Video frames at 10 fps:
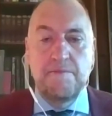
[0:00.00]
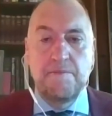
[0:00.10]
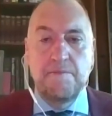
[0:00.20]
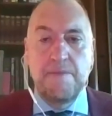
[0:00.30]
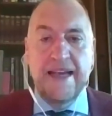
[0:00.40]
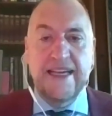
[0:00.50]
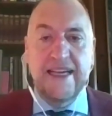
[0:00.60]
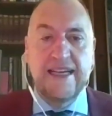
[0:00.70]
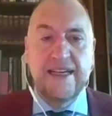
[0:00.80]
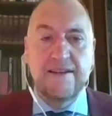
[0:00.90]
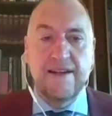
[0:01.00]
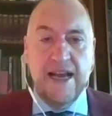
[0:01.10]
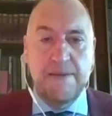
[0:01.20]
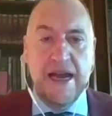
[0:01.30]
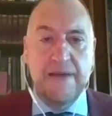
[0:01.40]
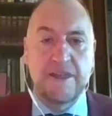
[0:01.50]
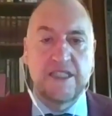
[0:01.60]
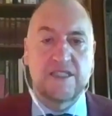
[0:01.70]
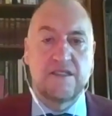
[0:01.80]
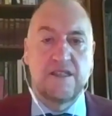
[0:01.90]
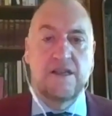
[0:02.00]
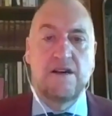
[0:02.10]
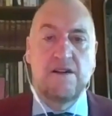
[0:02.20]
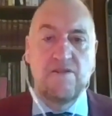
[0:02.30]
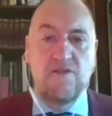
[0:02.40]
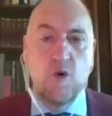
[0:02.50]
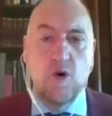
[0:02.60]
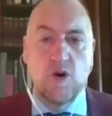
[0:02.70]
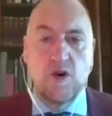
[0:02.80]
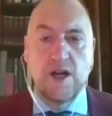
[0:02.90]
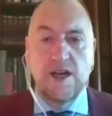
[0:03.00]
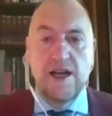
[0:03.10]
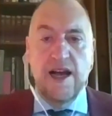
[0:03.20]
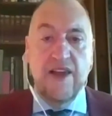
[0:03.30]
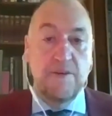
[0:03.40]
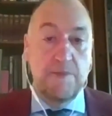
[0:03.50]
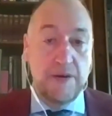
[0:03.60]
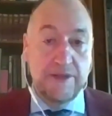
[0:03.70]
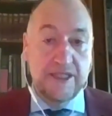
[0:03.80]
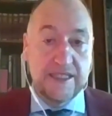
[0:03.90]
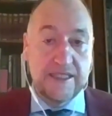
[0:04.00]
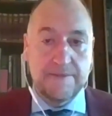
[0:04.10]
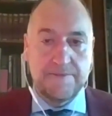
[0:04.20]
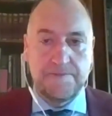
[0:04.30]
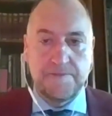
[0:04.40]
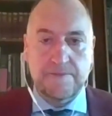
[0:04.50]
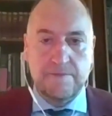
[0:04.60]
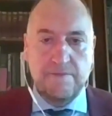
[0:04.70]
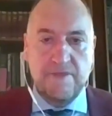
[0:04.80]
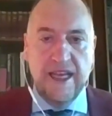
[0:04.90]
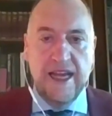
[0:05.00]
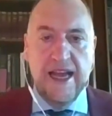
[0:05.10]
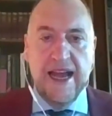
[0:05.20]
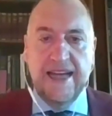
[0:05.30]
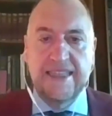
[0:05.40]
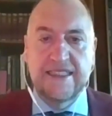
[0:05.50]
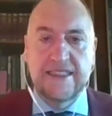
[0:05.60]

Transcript: making a payment for other purposes. And